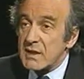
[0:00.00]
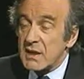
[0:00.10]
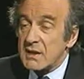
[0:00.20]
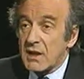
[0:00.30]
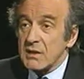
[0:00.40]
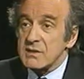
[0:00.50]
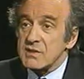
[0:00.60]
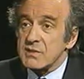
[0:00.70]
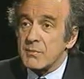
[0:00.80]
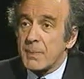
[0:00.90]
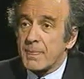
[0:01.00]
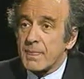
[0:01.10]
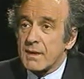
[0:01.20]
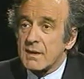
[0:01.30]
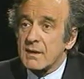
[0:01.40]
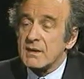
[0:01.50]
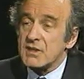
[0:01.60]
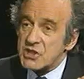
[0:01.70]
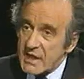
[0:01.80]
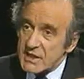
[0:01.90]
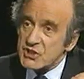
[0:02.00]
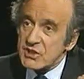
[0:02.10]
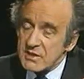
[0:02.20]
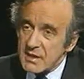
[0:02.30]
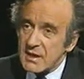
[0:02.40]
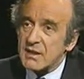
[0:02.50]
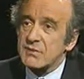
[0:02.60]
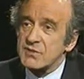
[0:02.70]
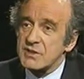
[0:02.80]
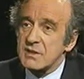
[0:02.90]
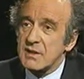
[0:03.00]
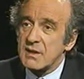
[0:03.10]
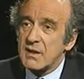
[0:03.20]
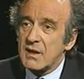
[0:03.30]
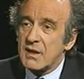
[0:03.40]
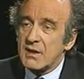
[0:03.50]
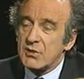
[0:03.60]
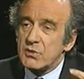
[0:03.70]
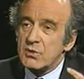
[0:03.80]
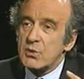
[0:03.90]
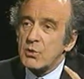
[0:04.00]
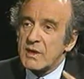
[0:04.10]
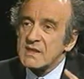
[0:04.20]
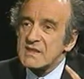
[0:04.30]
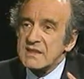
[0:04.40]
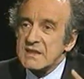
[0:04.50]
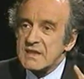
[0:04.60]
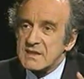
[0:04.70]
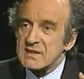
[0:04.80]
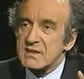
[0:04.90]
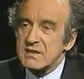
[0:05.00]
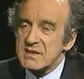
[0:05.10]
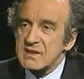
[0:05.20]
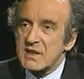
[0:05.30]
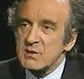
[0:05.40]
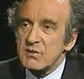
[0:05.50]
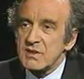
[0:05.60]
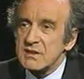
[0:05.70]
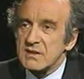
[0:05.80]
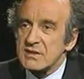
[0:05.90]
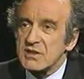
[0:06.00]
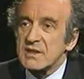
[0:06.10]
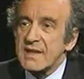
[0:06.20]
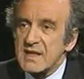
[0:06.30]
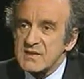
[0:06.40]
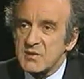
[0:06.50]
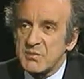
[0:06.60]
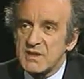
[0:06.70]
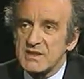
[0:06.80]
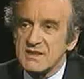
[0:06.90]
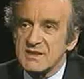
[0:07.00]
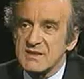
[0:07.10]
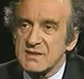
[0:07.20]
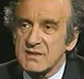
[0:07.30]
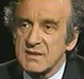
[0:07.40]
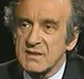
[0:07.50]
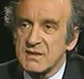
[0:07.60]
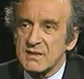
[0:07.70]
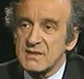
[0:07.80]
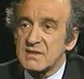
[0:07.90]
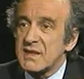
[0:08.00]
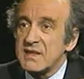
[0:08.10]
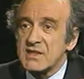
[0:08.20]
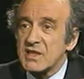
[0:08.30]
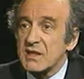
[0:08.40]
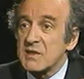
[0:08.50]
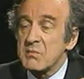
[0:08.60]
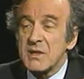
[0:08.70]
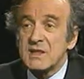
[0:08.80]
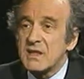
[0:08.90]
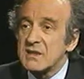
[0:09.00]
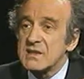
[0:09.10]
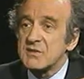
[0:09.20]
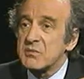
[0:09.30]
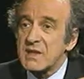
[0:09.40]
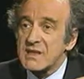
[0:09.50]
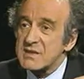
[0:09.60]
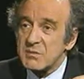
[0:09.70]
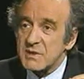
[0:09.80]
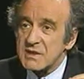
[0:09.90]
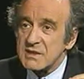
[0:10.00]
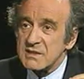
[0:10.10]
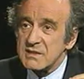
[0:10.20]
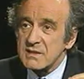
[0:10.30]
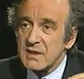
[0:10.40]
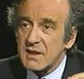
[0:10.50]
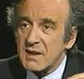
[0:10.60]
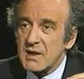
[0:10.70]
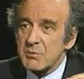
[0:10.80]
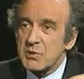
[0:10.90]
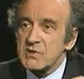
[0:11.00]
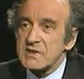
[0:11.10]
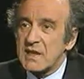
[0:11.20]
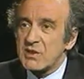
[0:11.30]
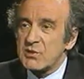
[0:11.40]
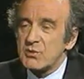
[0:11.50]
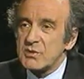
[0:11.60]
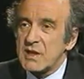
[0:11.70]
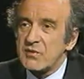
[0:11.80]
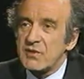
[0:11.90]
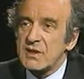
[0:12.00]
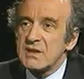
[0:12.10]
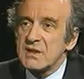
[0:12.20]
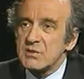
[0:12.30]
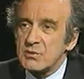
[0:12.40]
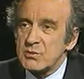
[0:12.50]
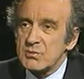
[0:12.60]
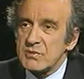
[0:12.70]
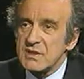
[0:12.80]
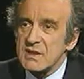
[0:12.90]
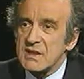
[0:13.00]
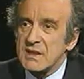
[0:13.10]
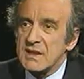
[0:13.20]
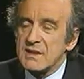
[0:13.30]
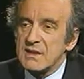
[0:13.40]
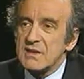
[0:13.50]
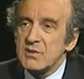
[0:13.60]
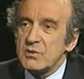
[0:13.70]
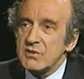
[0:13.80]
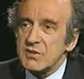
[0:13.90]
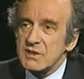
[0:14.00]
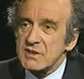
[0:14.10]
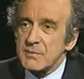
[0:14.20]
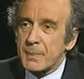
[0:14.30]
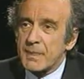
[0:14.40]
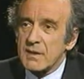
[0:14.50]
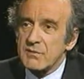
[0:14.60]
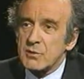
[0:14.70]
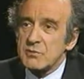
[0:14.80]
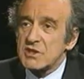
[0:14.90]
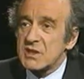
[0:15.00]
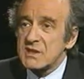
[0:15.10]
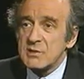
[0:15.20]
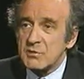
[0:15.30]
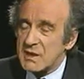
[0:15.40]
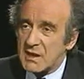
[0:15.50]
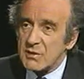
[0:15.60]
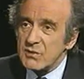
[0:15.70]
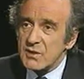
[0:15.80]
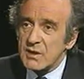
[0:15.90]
adults. It changed their lives. You know who else reads this kind of literature? Cancer patients. Strange. I get many letters from cancer patients. Because they too, they feel they are doomed. They are in a universe from which there is no way out.